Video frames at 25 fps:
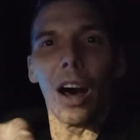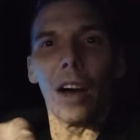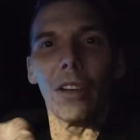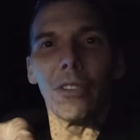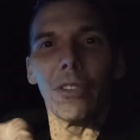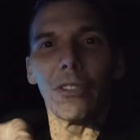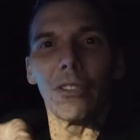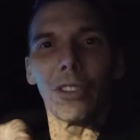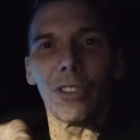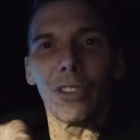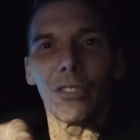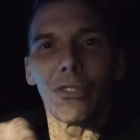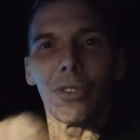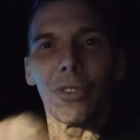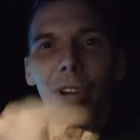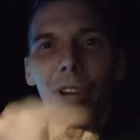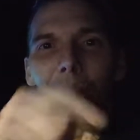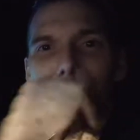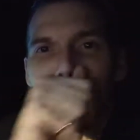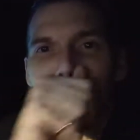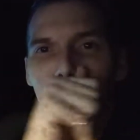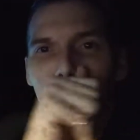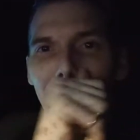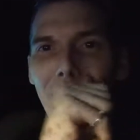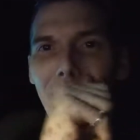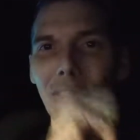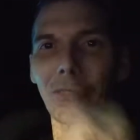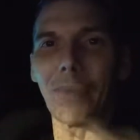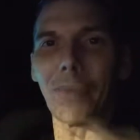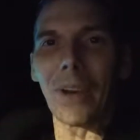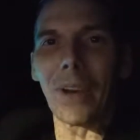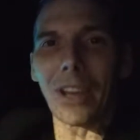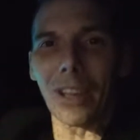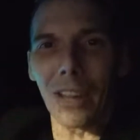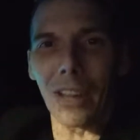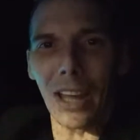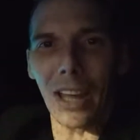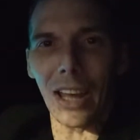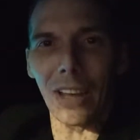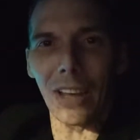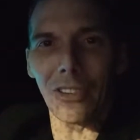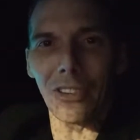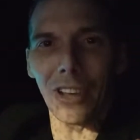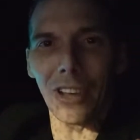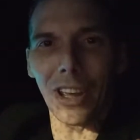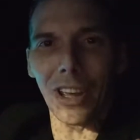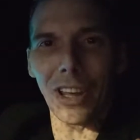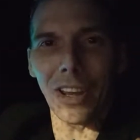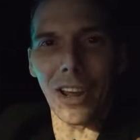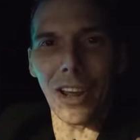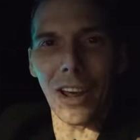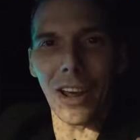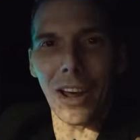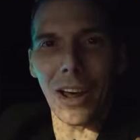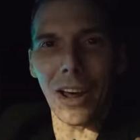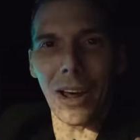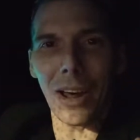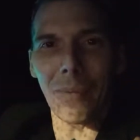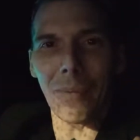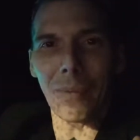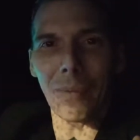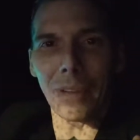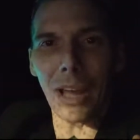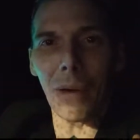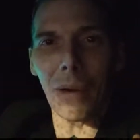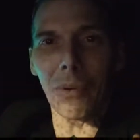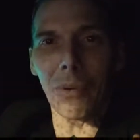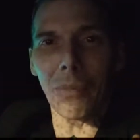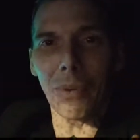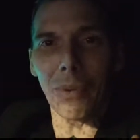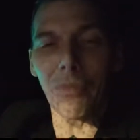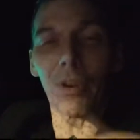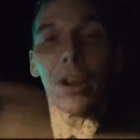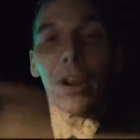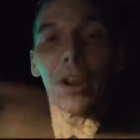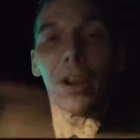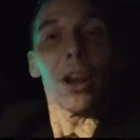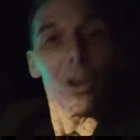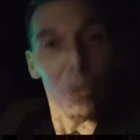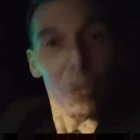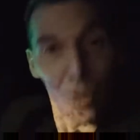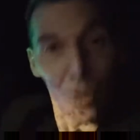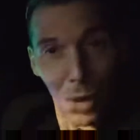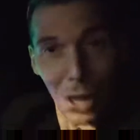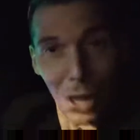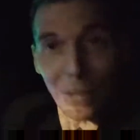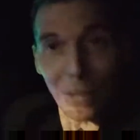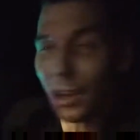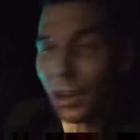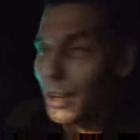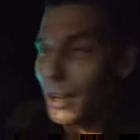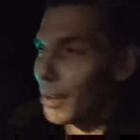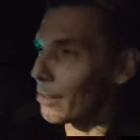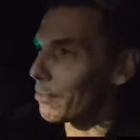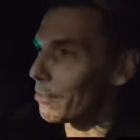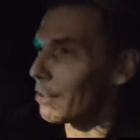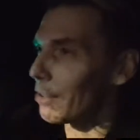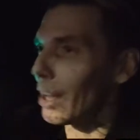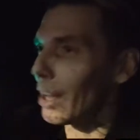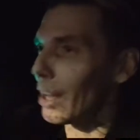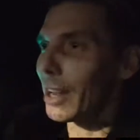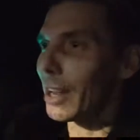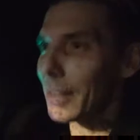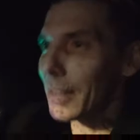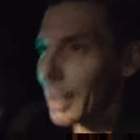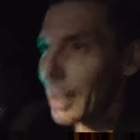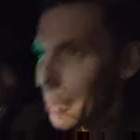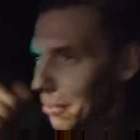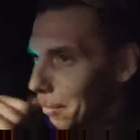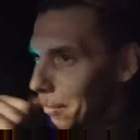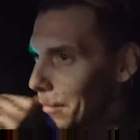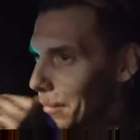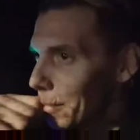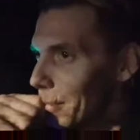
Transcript: Just drink making a speculation. But that would be fun. Correct. There you go. See, I like that.